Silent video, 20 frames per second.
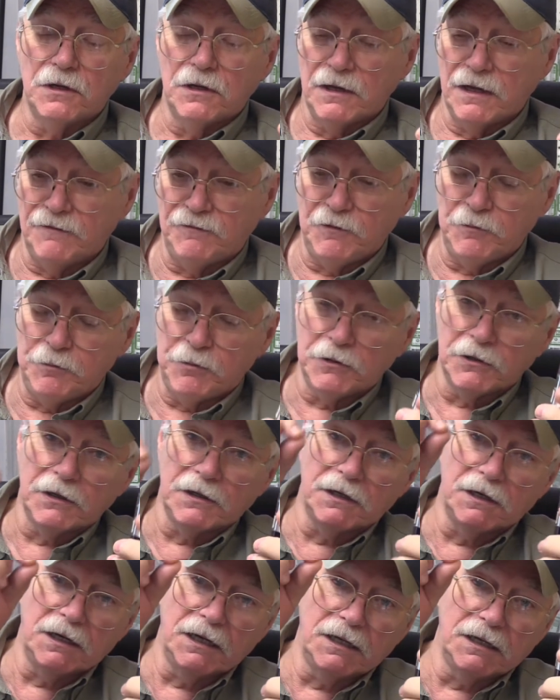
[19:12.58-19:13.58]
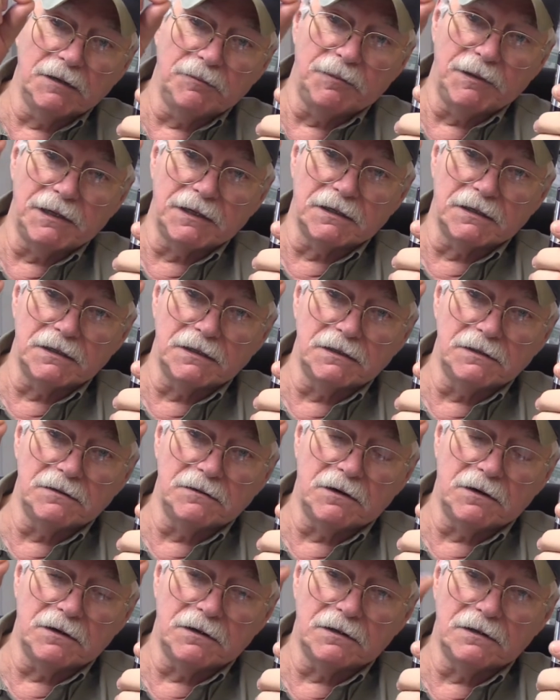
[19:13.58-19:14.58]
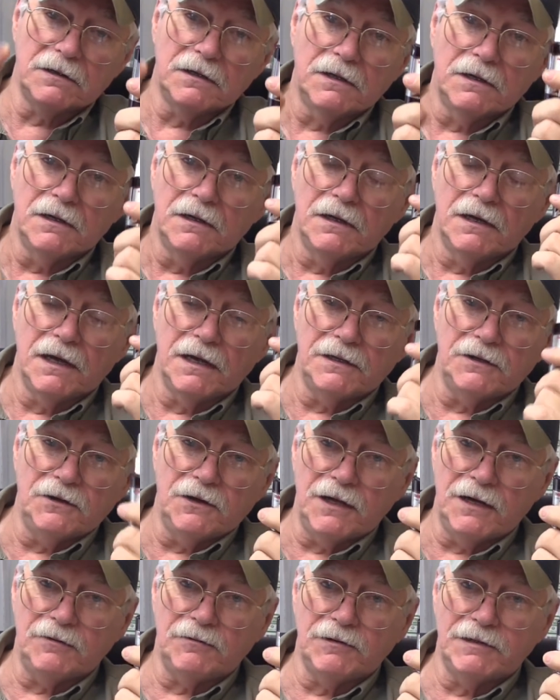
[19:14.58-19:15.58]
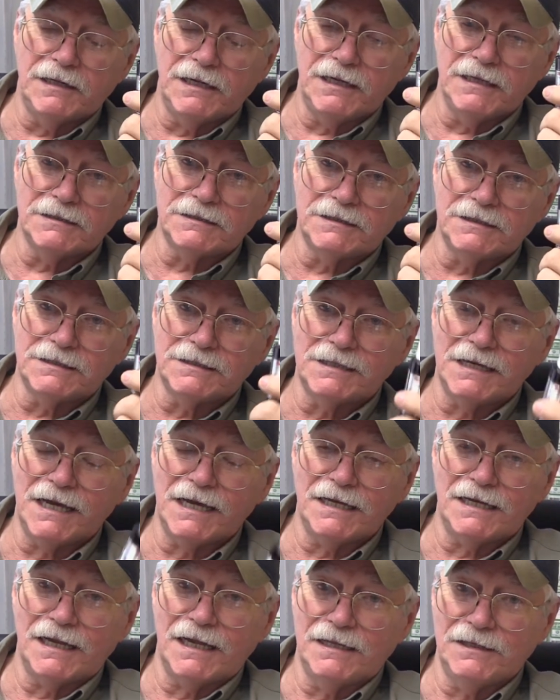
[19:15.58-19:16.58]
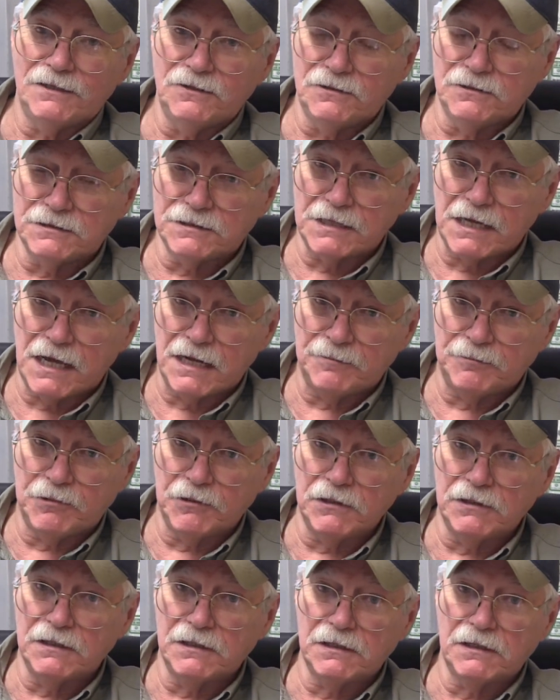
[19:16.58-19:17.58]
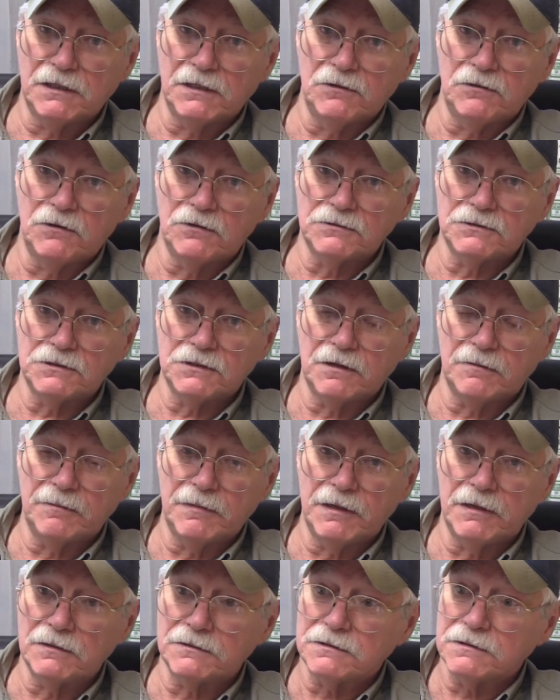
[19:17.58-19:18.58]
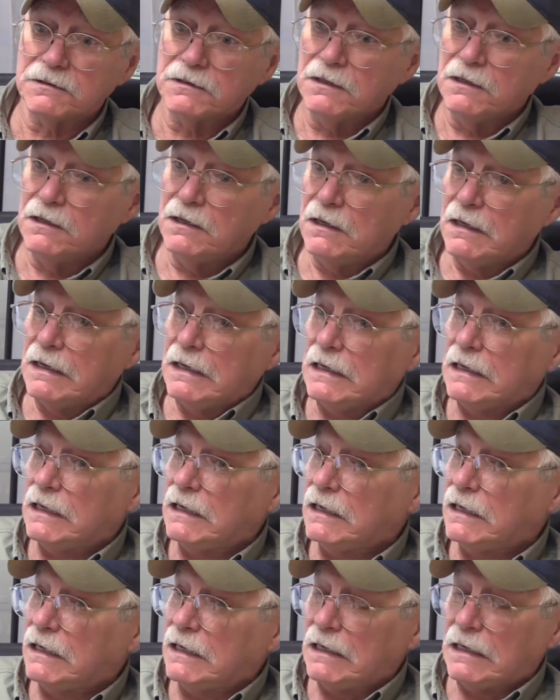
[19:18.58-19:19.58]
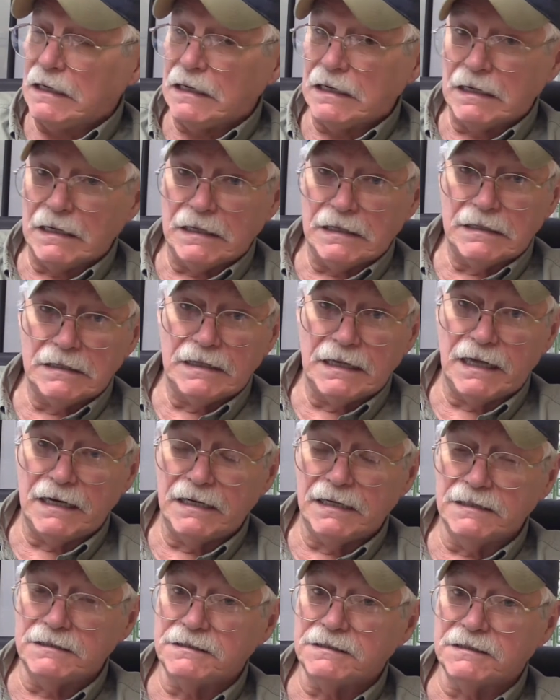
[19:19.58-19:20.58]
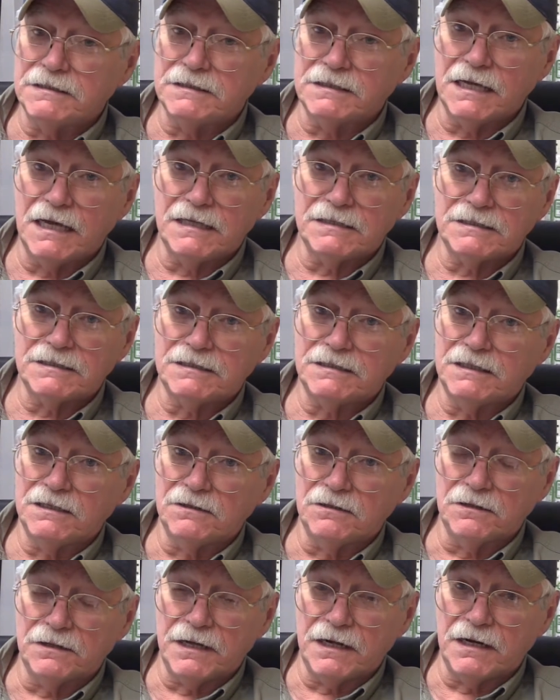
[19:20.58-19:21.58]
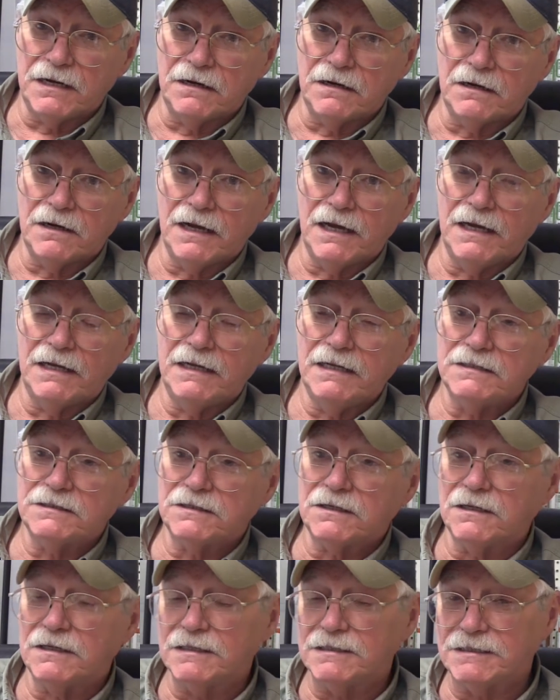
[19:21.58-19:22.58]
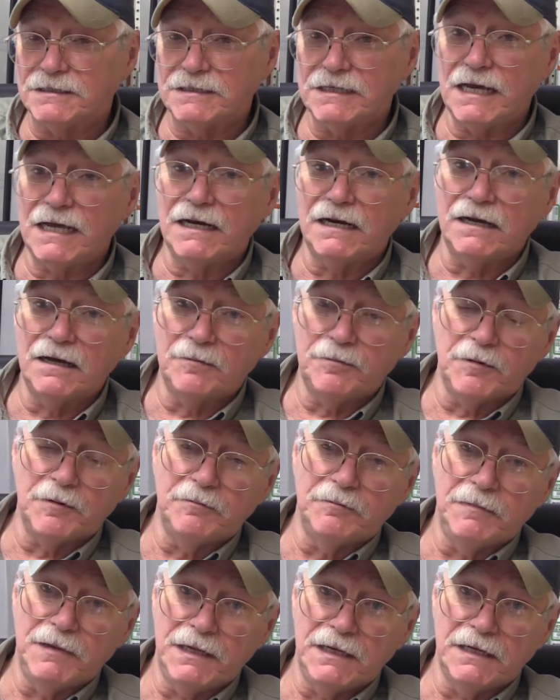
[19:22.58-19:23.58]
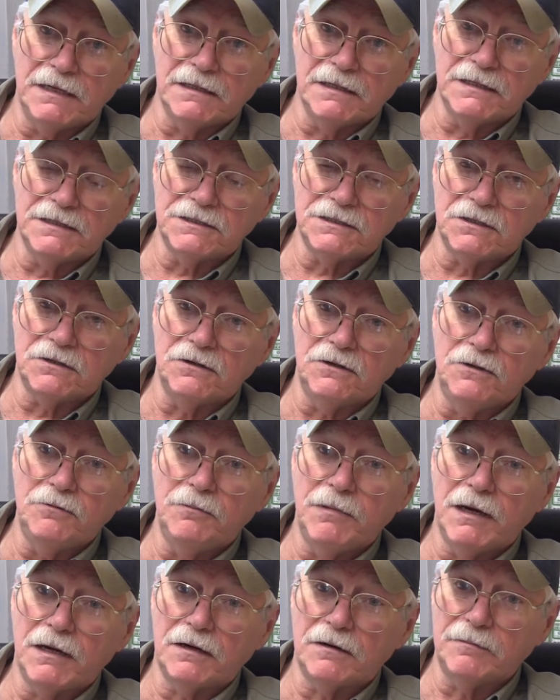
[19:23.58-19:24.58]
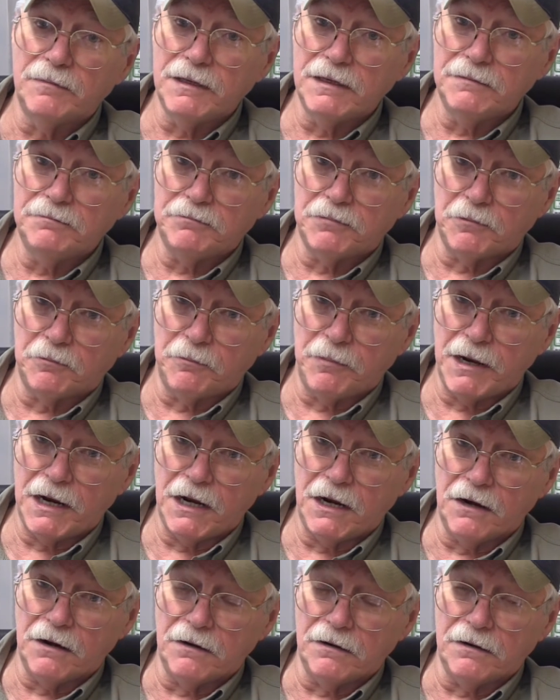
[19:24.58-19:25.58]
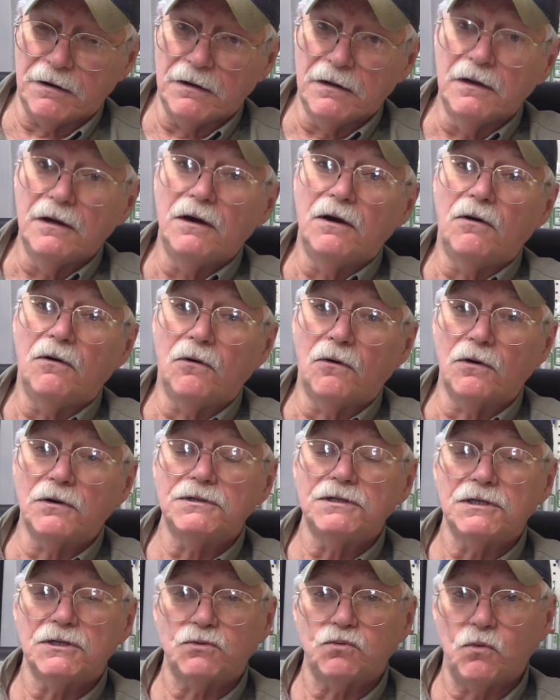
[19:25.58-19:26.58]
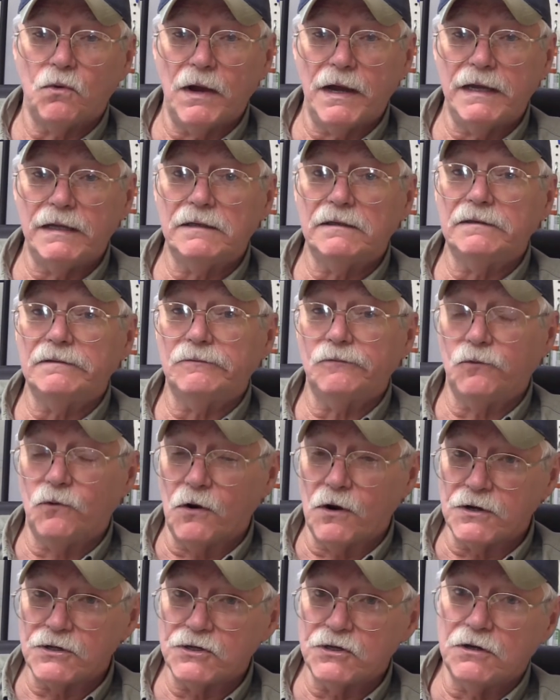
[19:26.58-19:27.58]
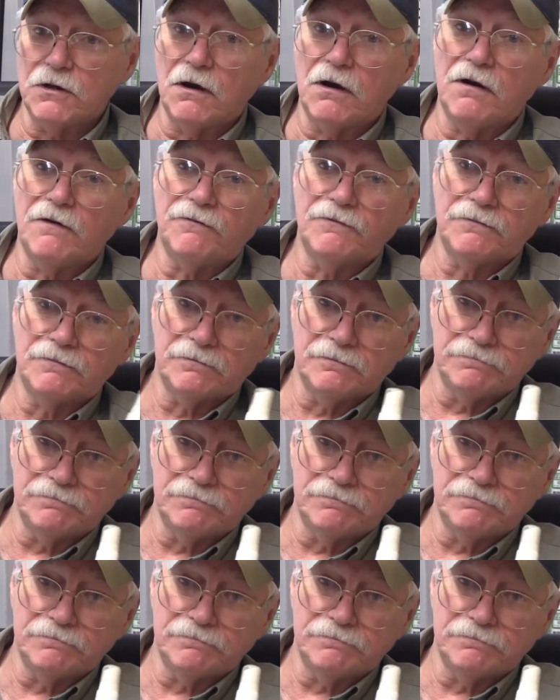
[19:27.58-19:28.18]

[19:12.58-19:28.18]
if you put a little bit of glue on and you hit it with the Instaset and you decide to put a little glue on something else, that Instaset's still there and it's going to set it up immediately, so you better be prepared. Or just wait, wash it off.